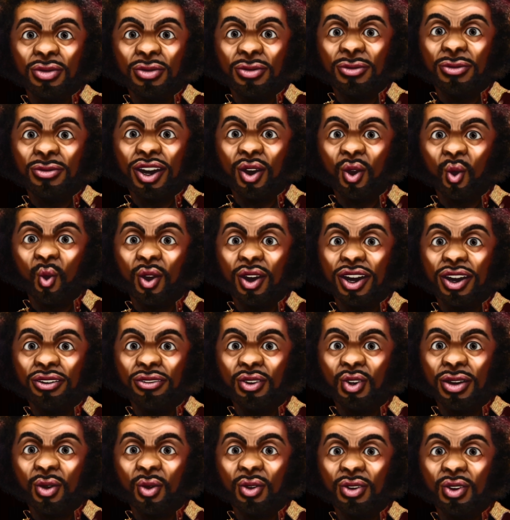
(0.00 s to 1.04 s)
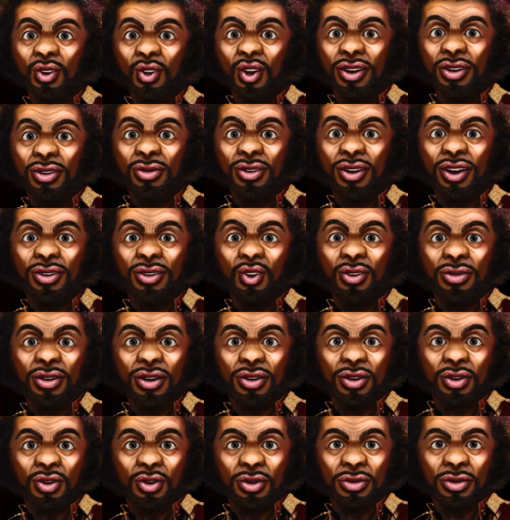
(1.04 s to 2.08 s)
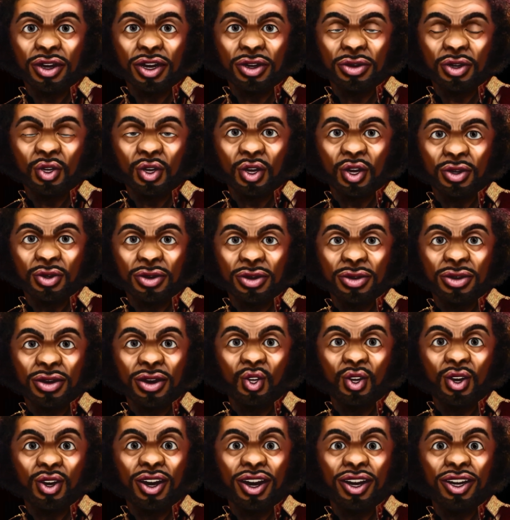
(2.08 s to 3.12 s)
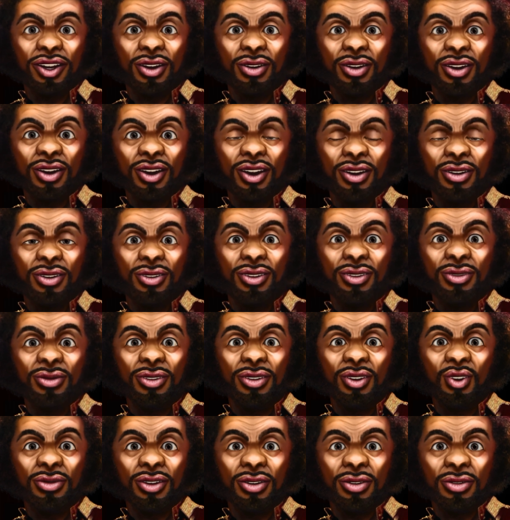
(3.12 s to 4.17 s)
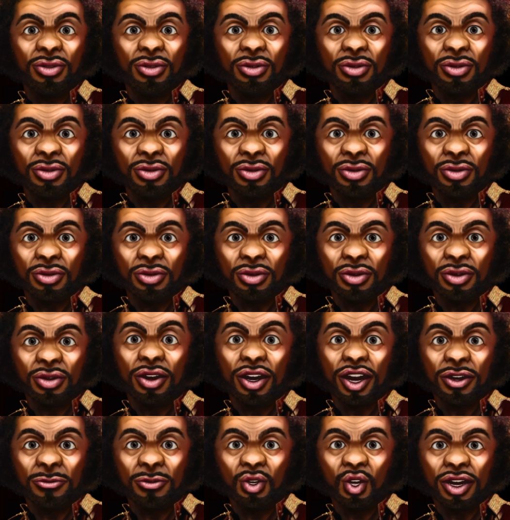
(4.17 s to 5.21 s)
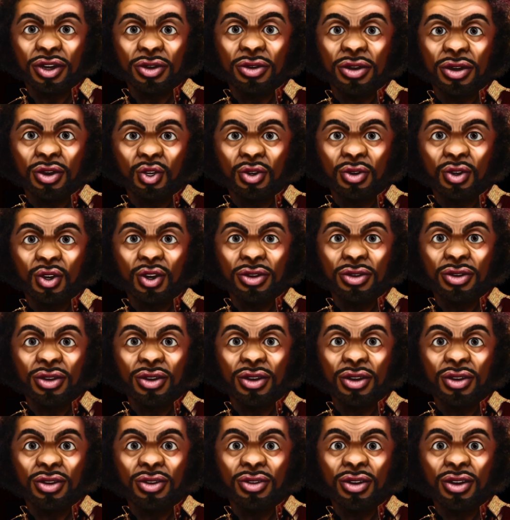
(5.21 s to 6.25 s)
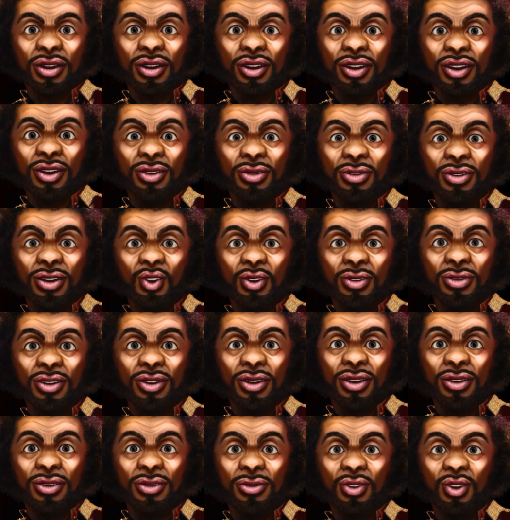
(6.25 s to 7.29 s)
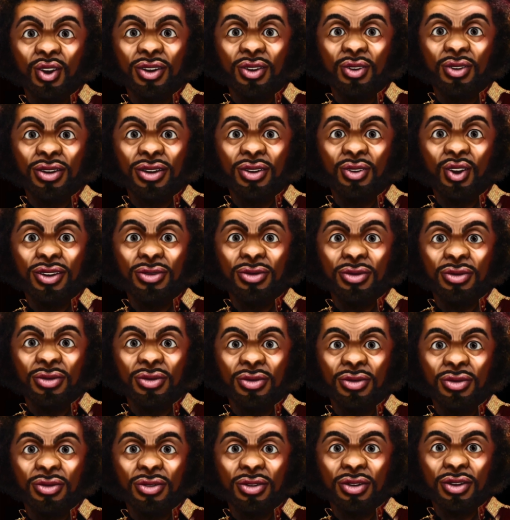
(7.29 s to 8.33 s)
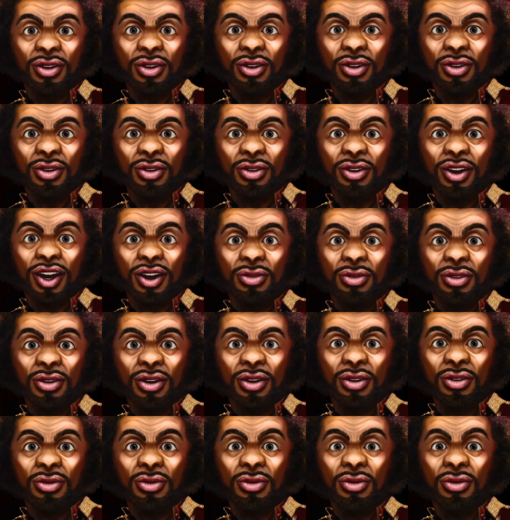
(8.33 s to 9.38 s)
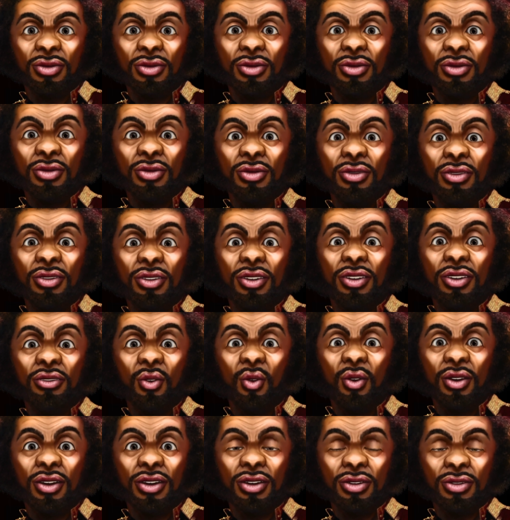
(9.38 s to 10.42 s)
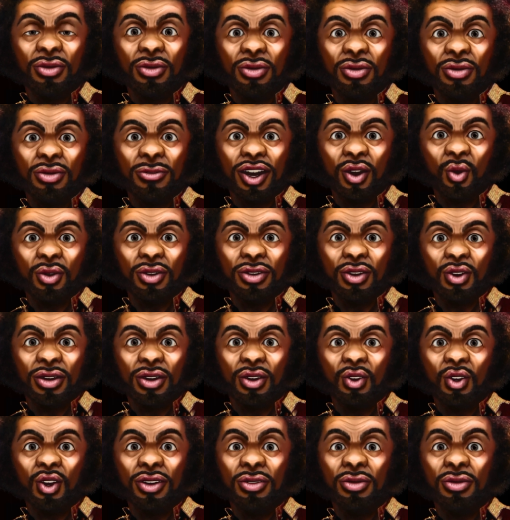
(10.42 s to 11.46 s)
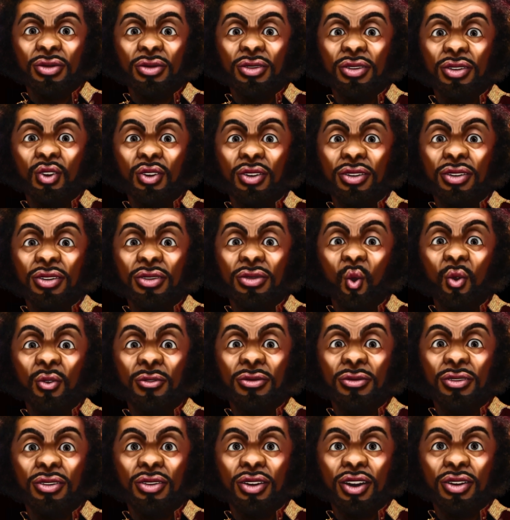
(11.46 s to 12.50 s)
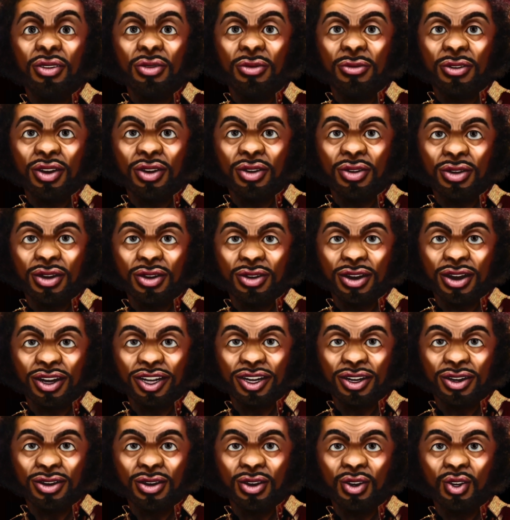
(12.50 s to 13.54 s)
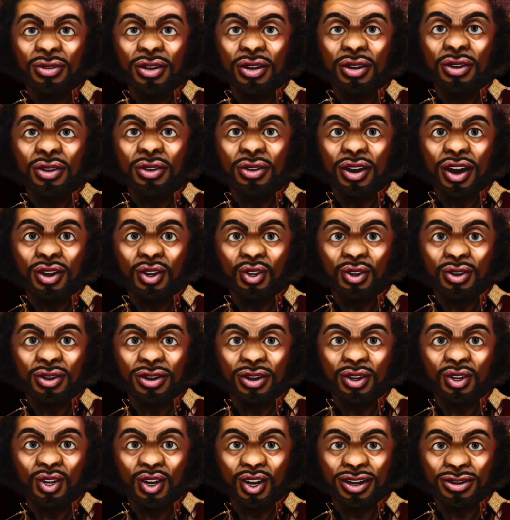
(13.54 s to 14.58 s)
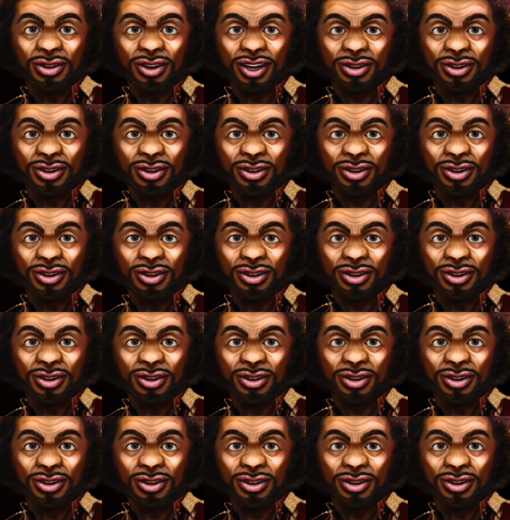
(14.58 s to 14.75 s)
Physical attributes and personality traits should be discussed in depth. Authors should also take the time to develop the supporting characters. Above all, their role and intention must be clear enough to play into the sexual imagination